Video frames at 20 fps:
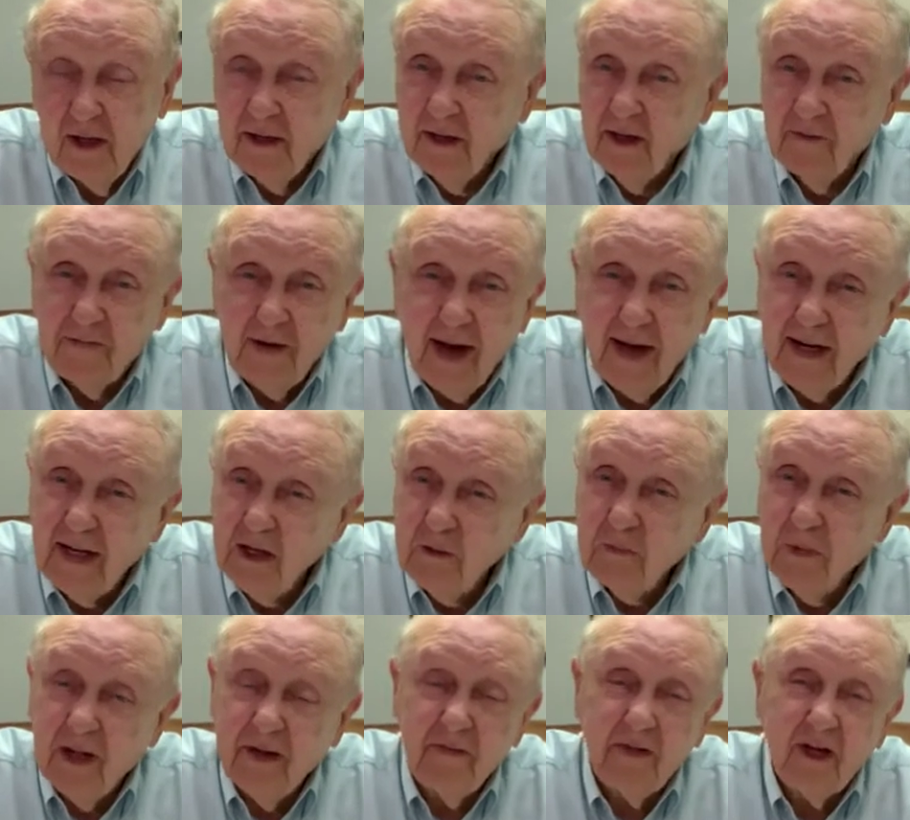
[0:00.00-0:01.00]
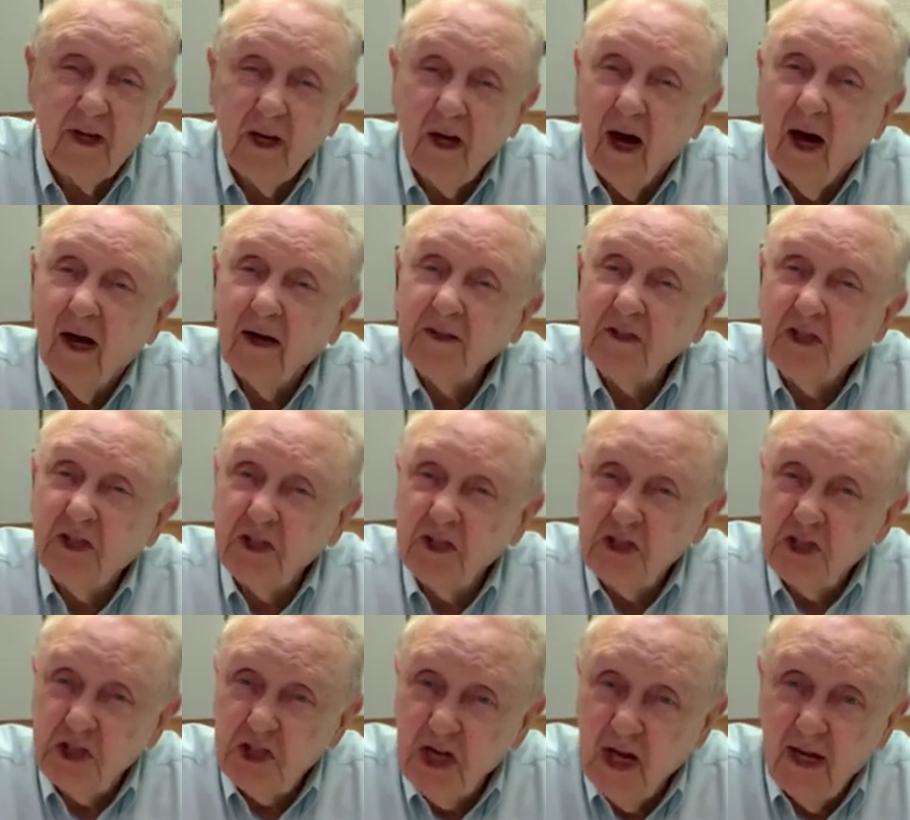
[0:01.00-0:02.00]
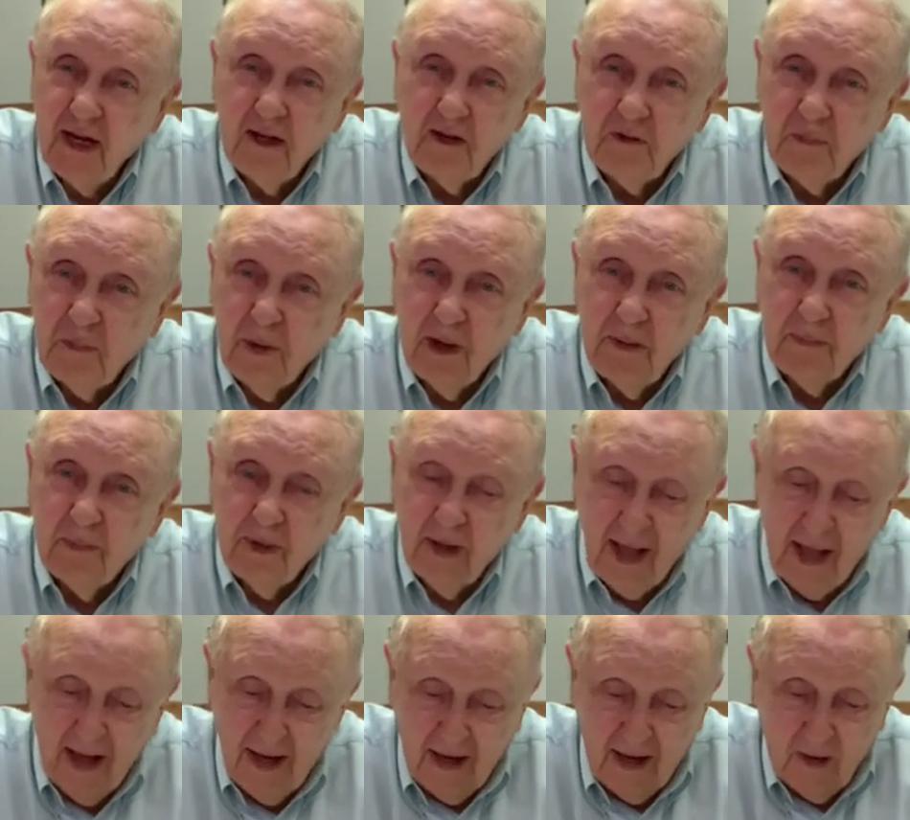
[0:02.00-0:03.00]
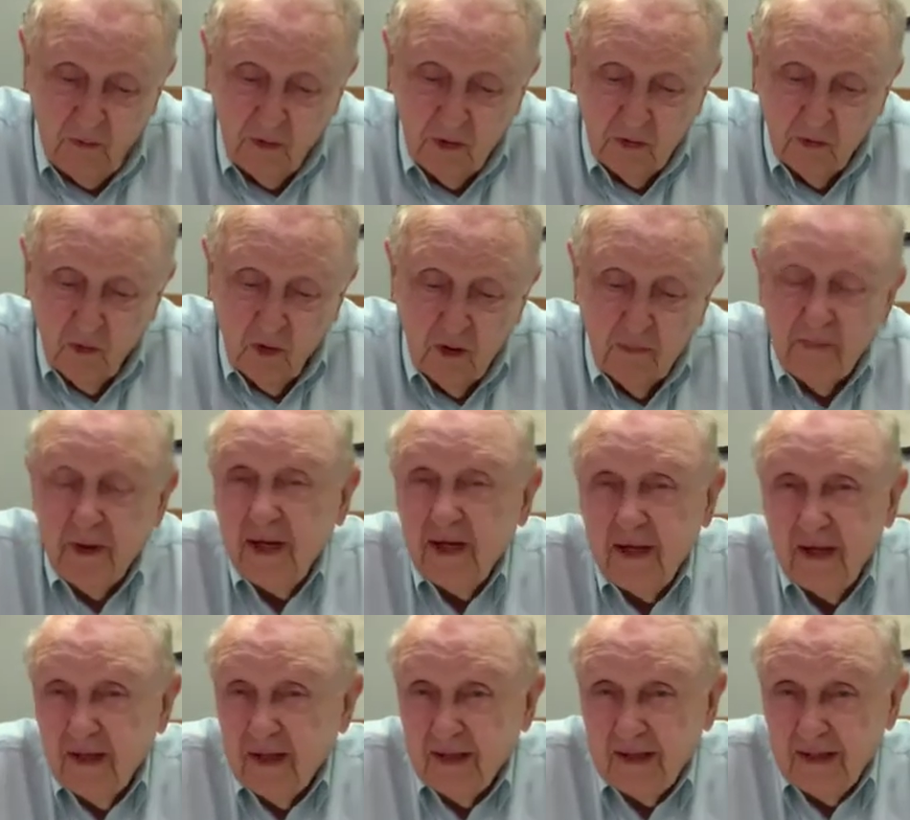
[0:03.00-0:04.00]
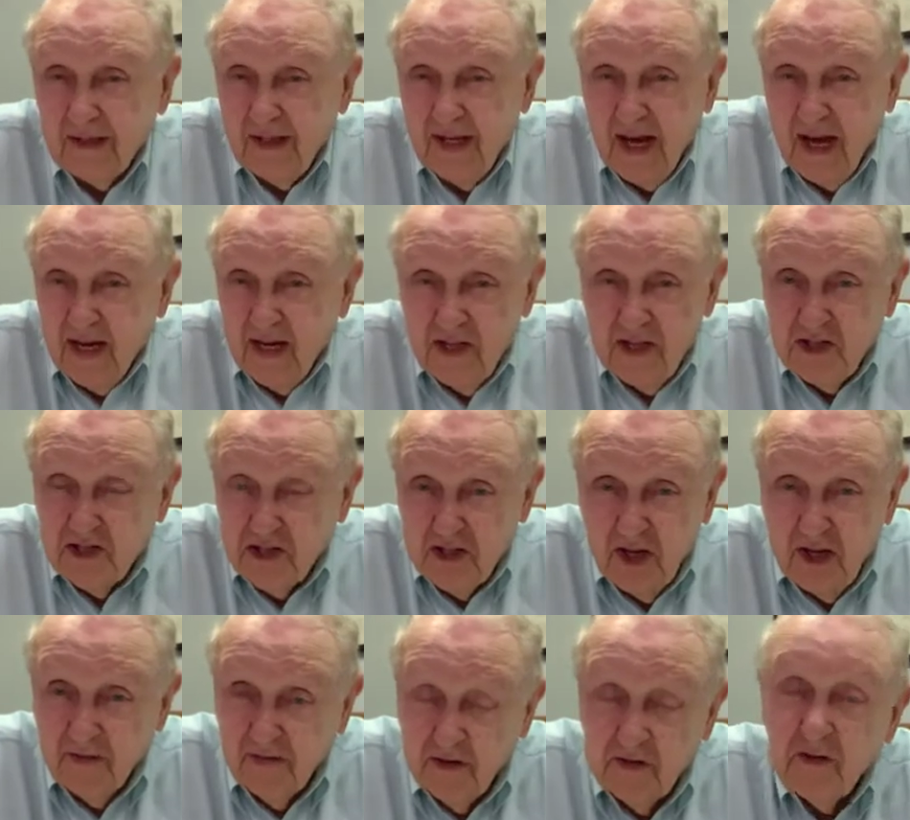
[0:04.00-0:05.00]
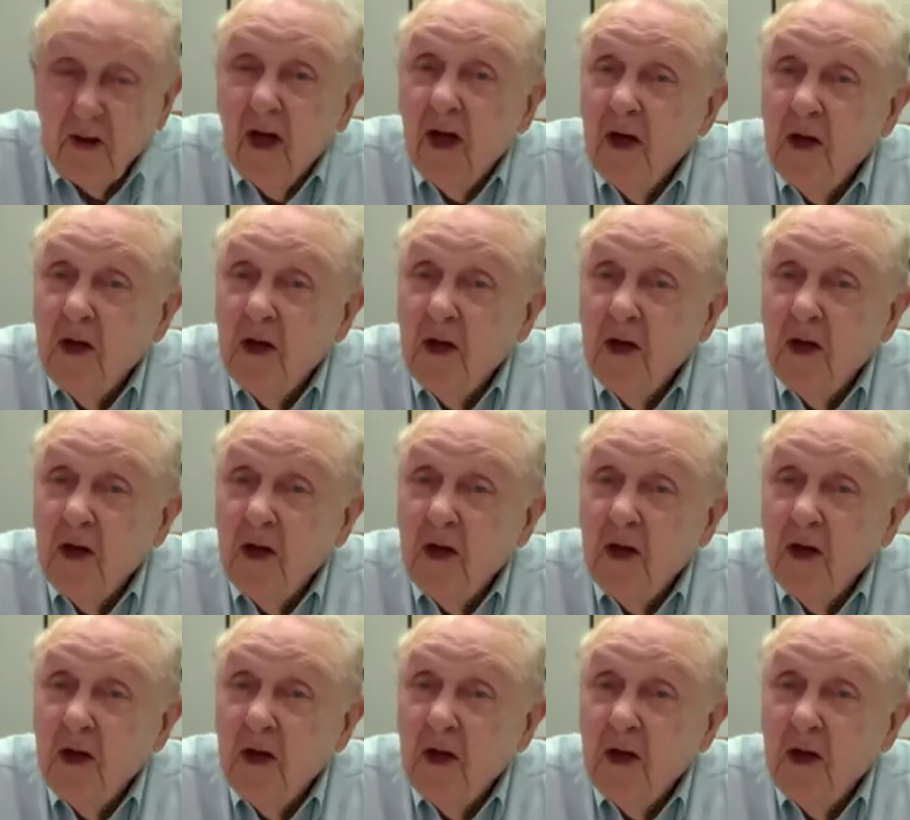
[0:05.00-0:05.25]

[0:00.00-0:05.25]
Now, if I didn't believe that God could change people, I wouldn't want to be engaged in this.